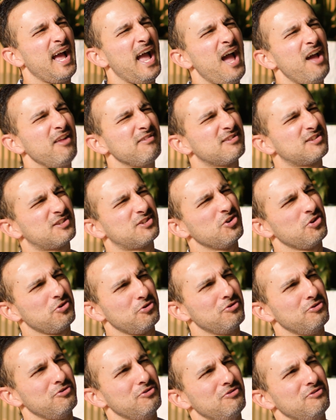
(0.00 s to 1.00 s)
how
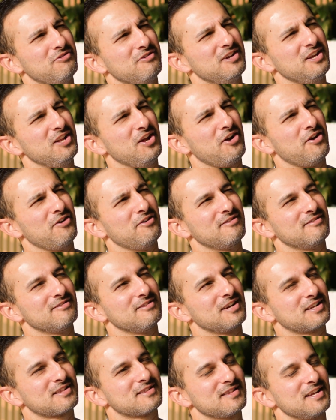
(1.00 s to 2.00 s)
do,
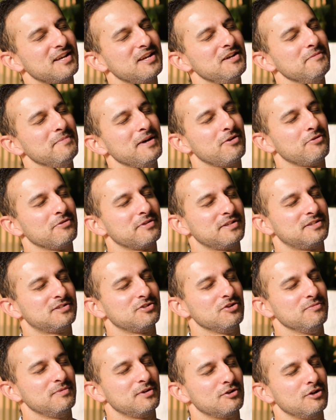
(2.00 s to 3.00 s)
thinking about all the
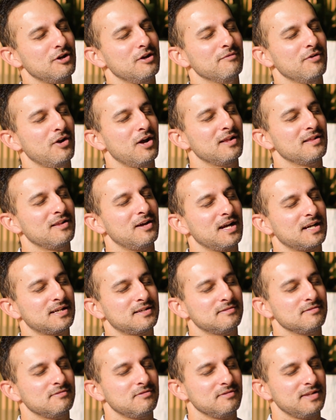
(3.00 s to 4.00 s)
doom and gloom, right?
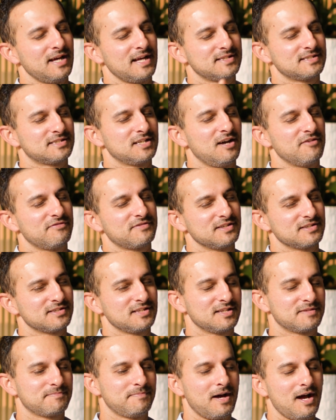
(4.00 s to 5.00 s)
Like all that stuff,
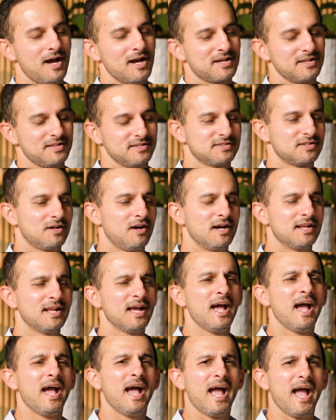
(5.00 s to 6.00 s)
just let's park it
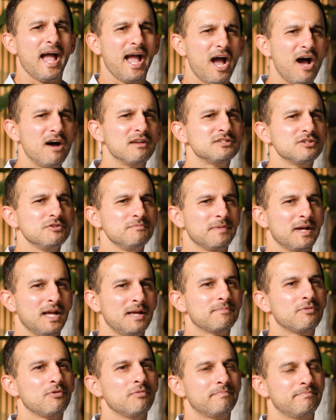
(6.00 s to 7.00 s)
aside. How do
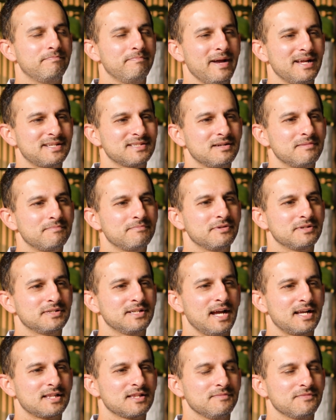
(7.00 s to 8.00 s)
people better
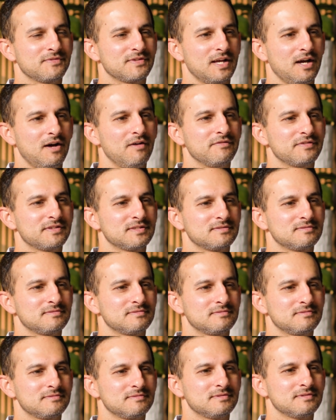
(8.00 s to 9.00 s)
protect themselves?
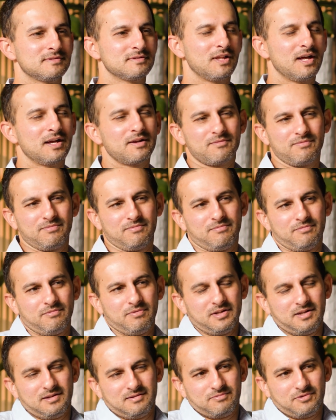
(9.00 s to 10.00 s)
Like,
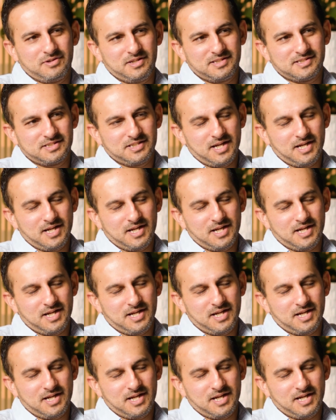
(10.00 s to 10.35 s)
what do you